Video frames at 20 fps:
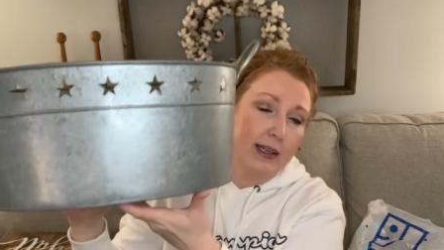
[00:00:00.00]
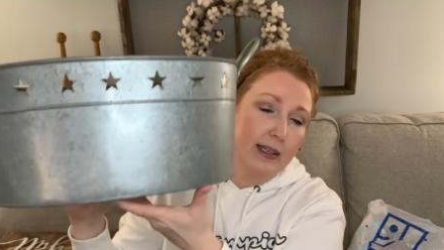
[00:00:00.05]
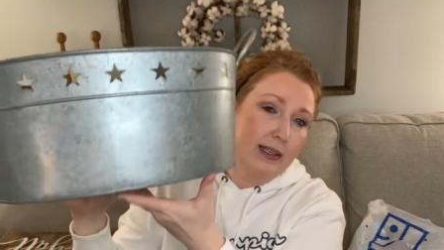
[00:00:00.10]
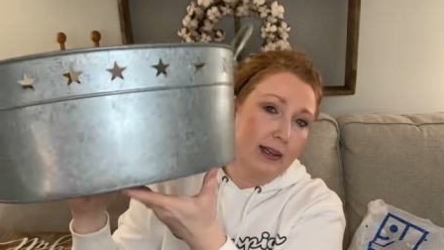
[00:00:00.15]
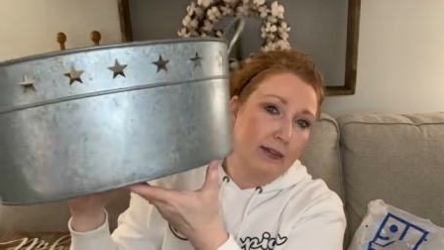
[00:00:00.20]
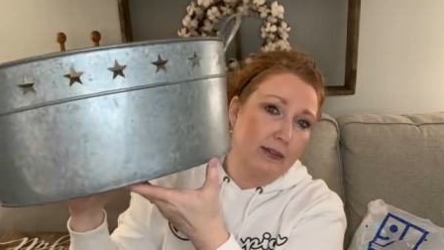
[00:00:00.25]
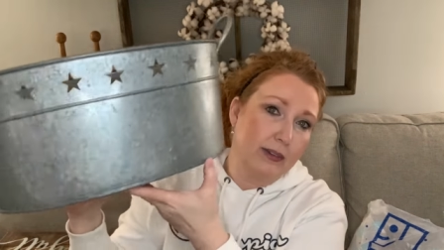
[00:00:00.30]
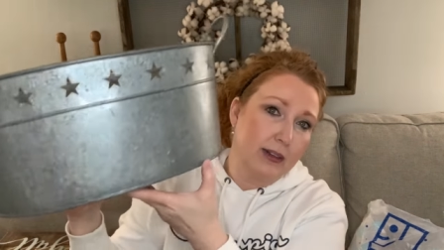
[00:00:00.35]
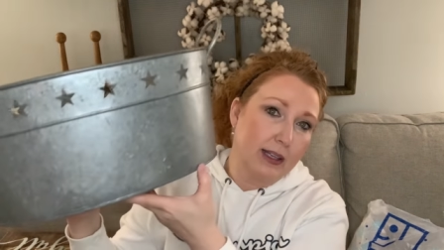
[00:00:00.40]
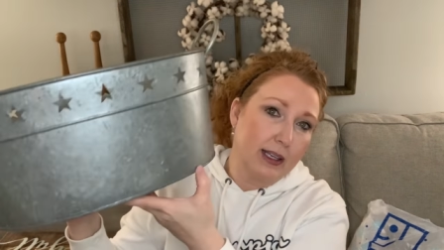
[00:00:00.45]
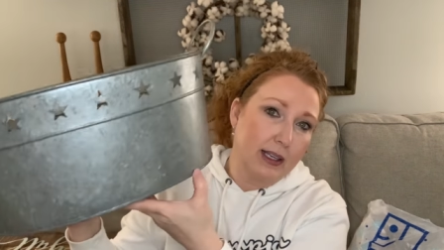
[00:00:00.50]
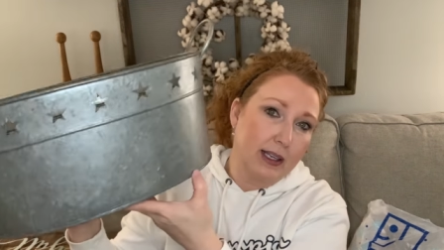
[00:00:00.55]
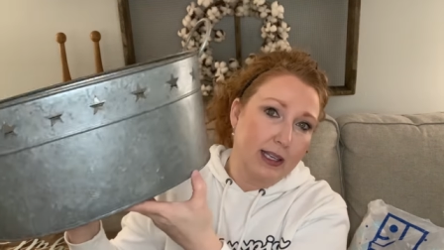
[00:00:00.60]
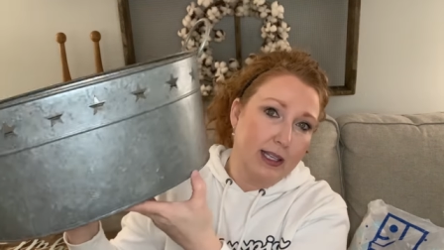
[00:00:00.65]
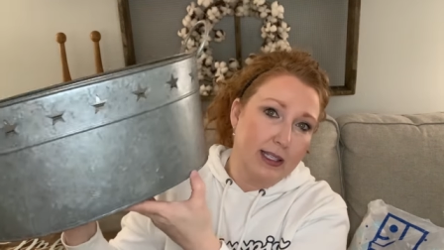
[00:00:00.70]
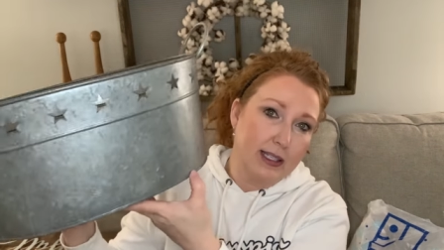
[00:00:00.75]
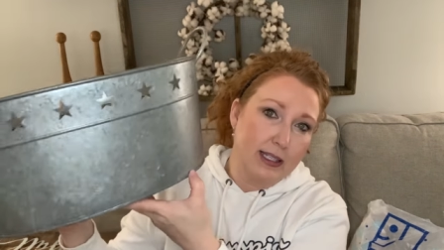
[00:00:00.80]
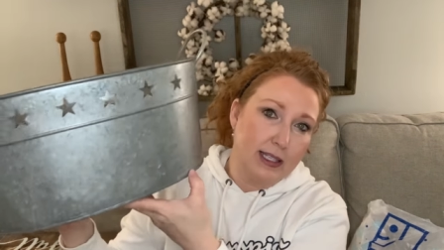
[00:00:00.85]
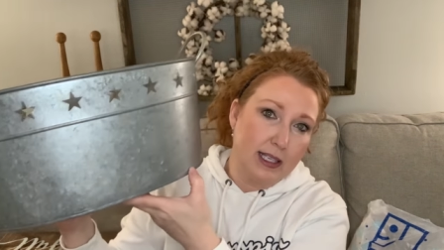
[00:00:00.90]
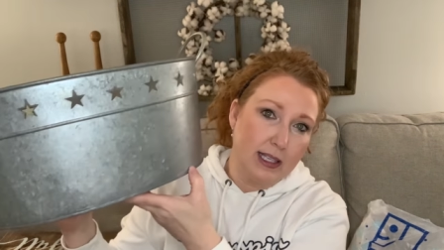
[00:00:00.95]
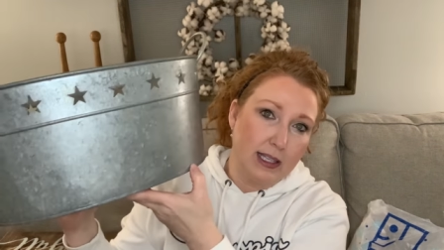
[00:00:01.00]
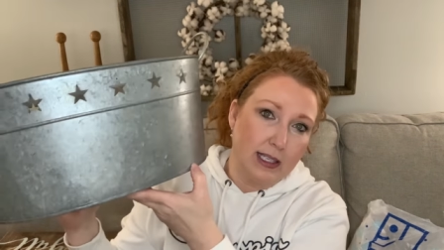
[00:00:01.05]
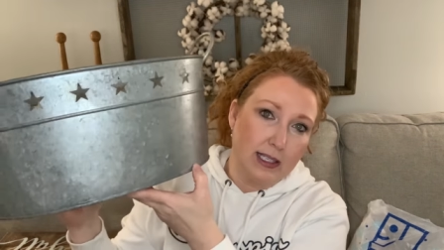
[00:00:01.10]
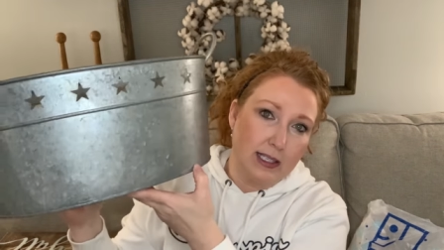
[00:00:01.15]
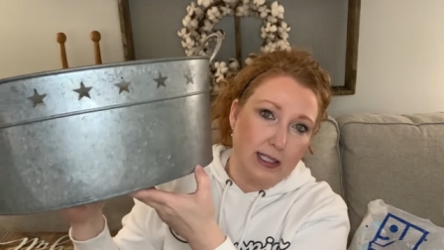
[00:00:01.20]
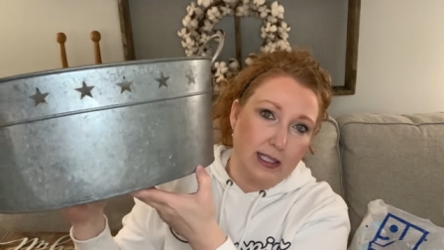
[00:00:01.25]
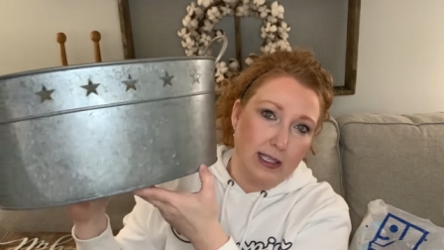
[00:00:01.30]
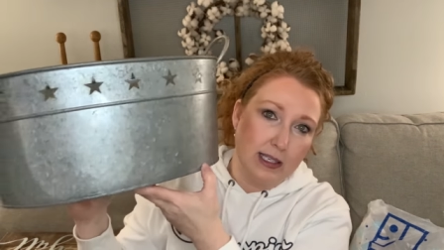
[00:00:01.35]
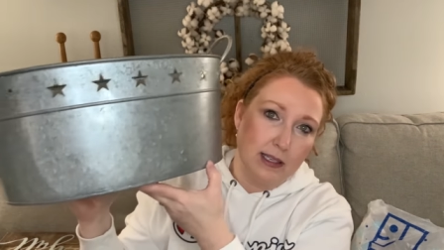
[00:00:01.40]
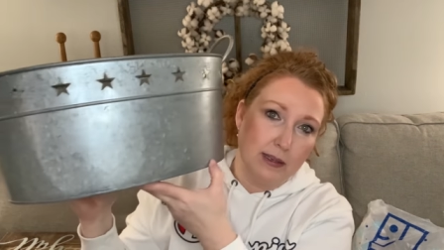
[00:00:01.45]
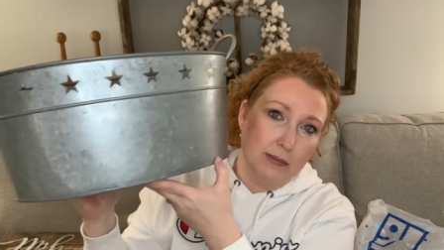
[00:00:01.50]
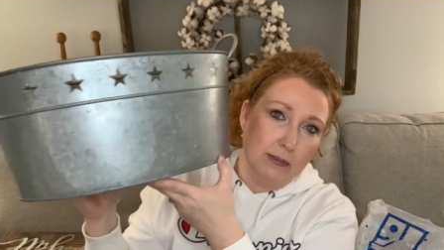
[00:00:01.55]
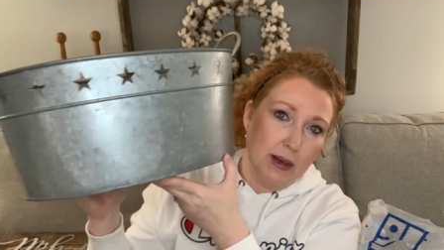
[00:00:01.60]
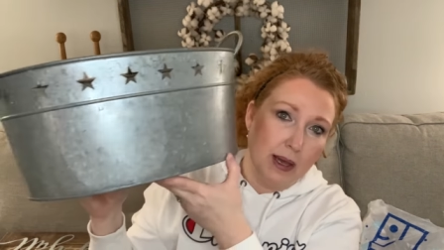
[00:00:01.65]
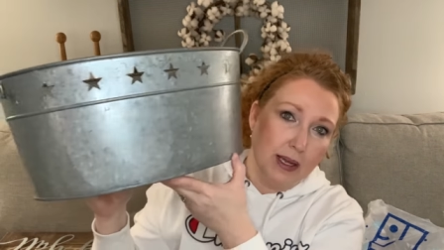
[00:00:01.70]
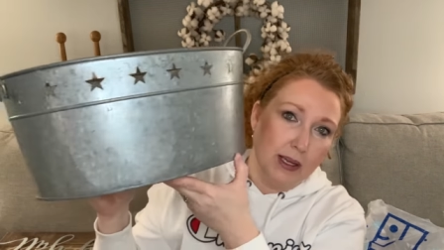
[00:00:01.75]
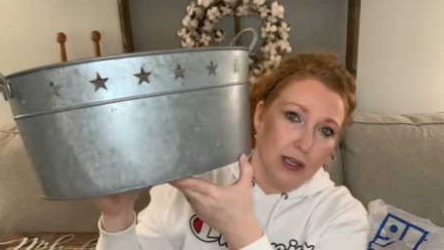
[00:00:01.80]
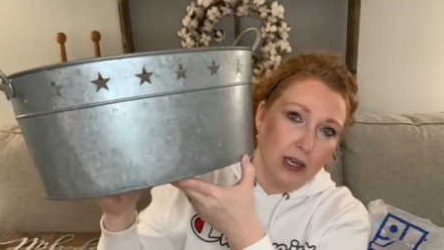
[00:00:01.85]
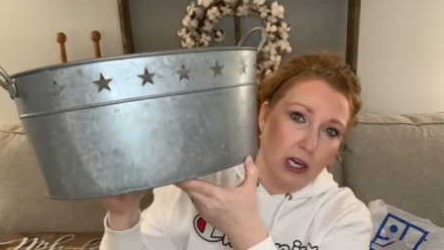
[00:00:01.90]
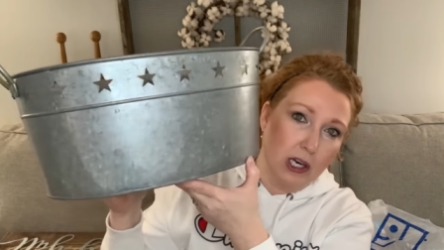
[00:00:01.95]
definitely can see this in
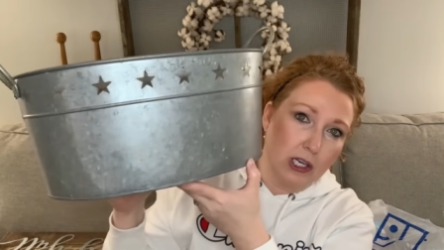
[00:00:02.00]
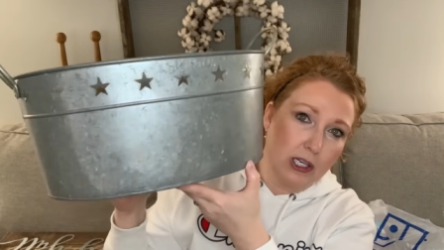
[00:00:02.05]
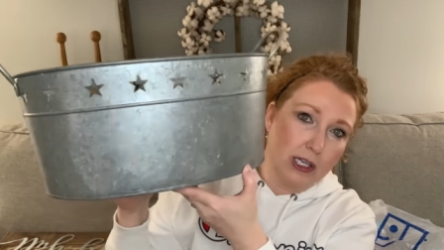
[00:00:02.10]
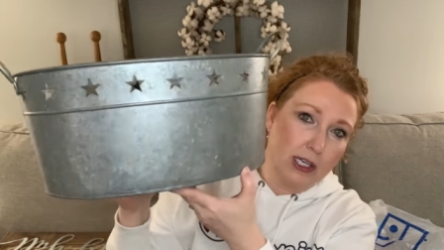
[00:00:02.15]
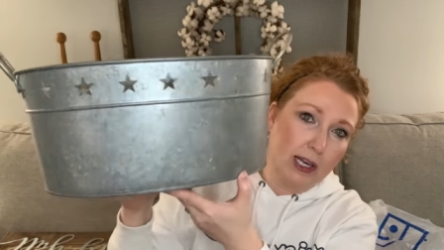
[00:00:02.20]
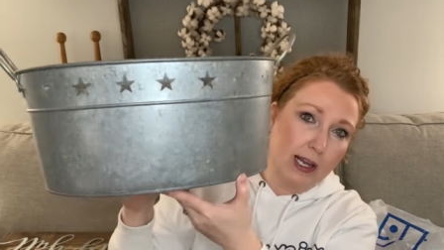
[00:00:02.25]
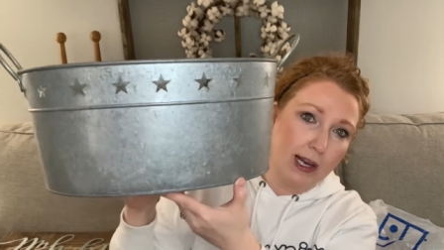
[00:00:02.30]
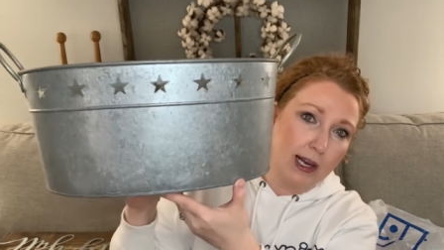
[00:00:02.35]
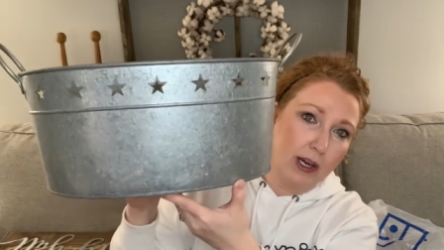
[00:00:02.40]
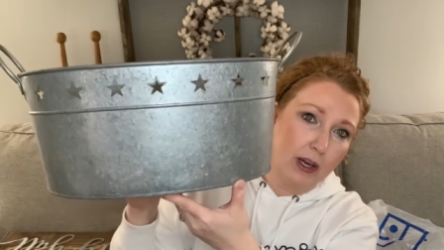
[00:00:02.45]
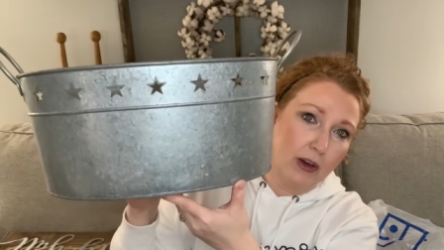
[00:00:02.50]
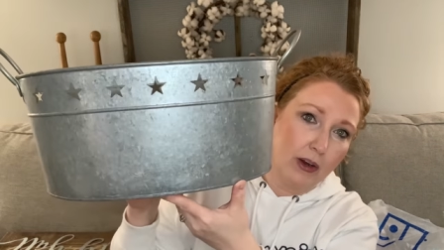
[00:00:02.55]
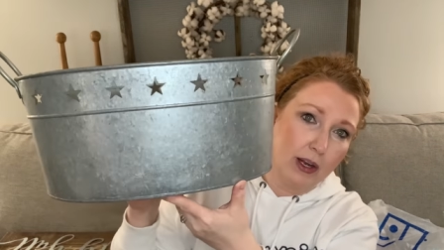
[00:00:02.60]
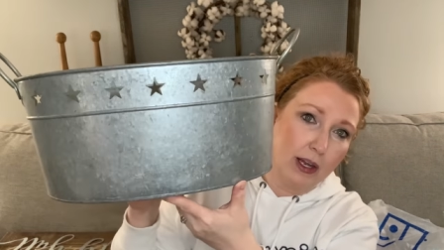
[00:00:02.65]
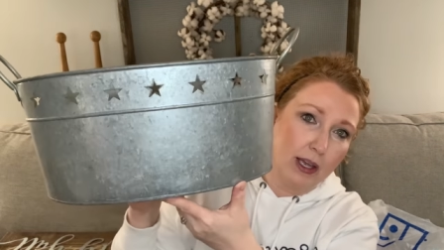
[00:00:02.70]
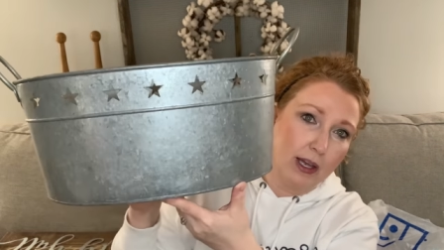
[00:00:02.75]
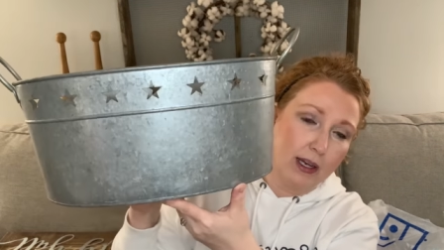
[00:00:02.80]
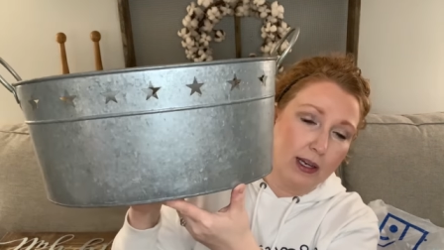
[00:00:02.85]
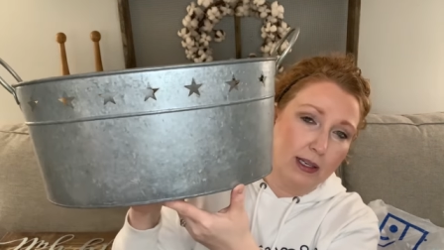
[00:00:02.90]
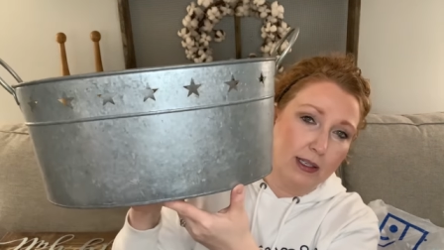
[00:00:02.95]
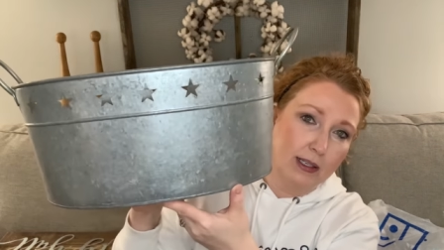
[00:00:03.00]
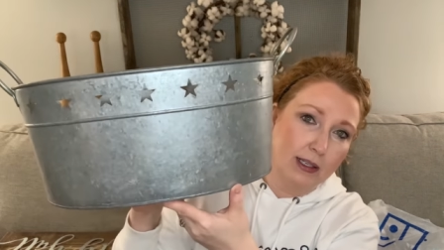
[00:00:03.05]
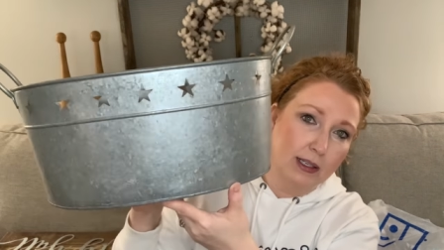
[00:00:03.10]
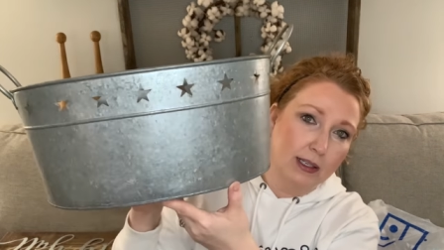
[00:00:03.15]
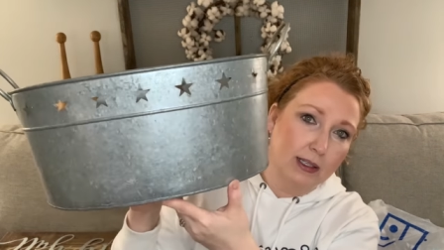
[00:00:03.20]
my garden area.